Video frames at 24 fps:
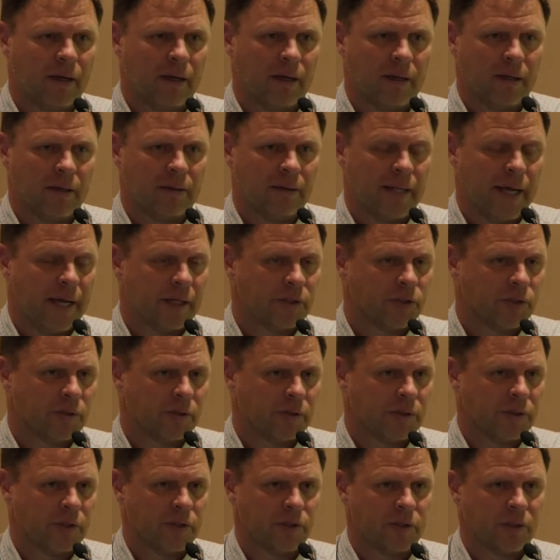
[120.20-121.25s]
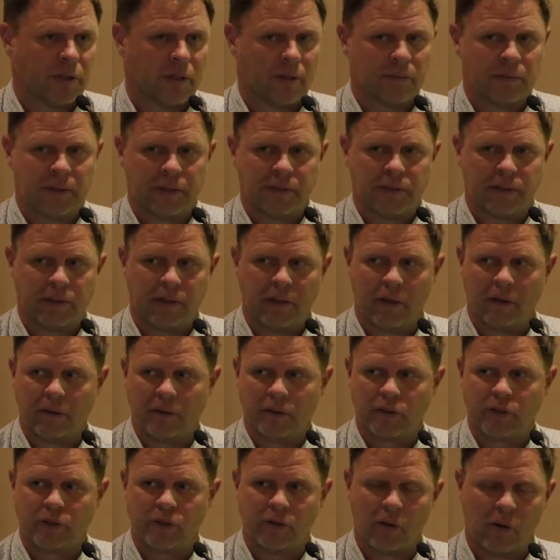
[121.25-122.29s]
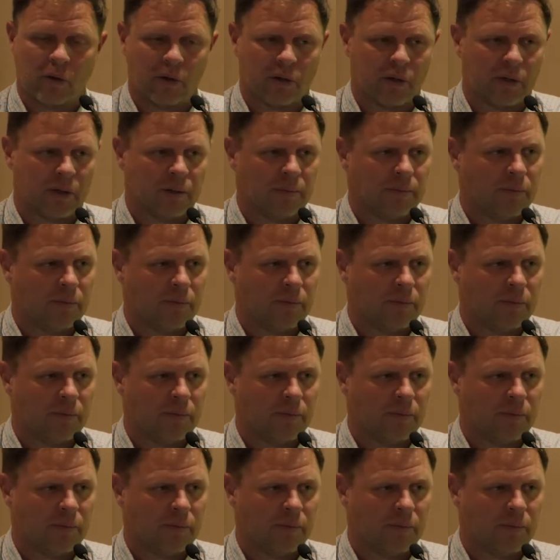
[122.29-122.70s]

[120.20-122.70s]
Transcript: natural disturbance, a storm